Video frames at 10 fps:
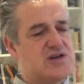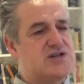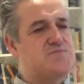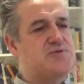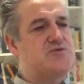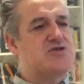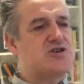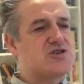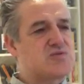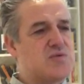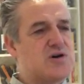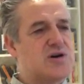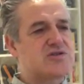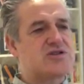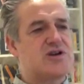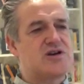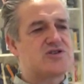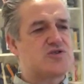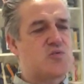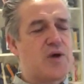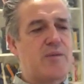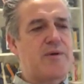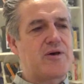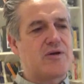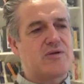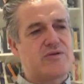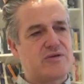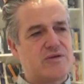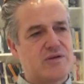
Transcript: His beauteous works lasted well beyond